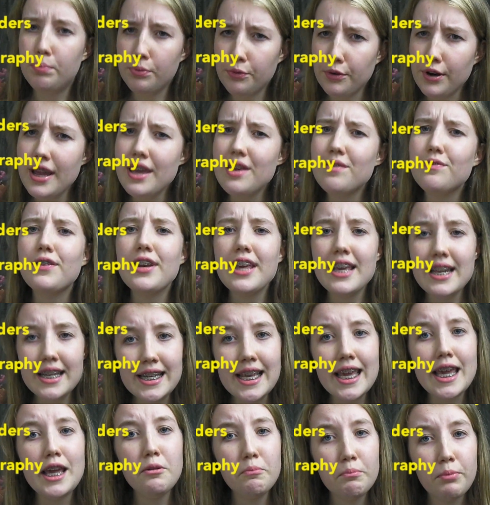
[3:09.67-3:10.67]
briefly
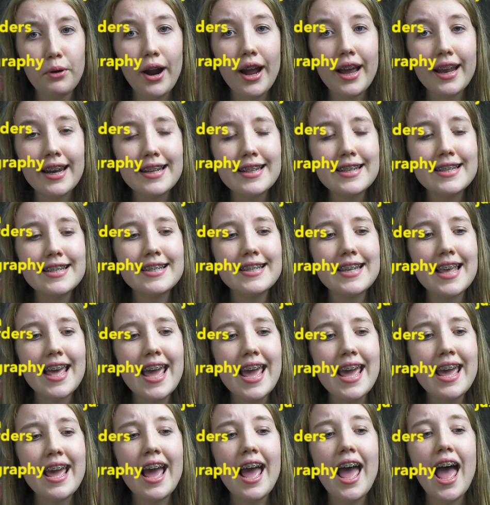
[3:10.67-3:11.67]
teen
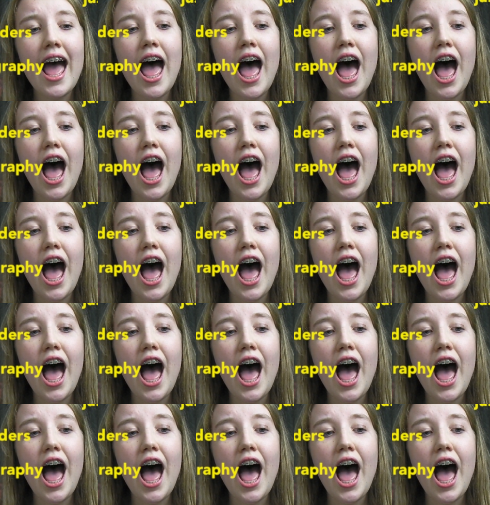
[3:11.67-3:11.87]
pregnancy,